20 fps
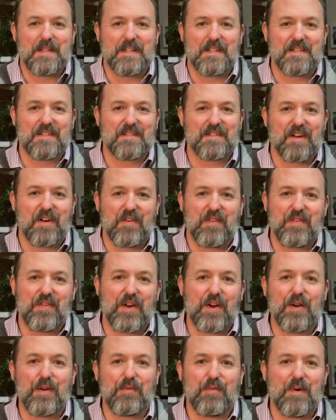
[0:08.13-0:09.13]
This is our
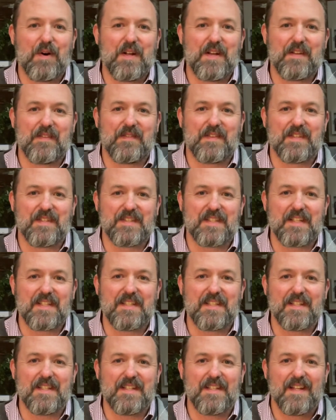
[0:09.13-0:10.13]
third one of the
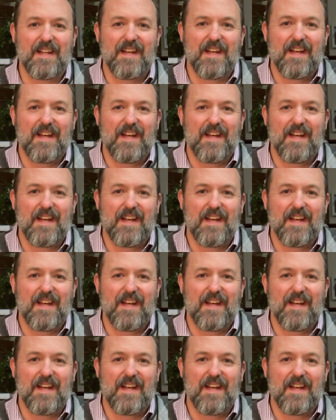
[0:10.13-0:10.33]
season,